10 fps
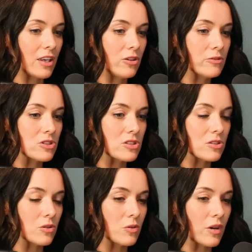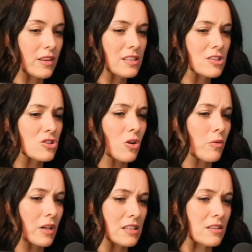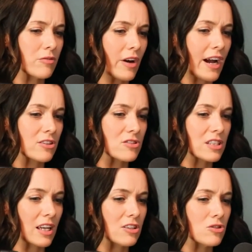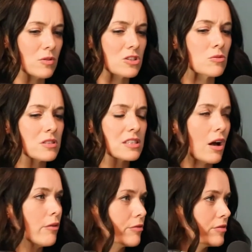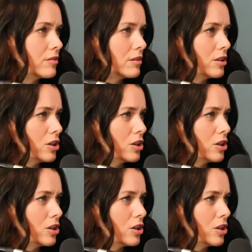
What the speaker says: used to, and this is so easy for actors to get into, it's so self.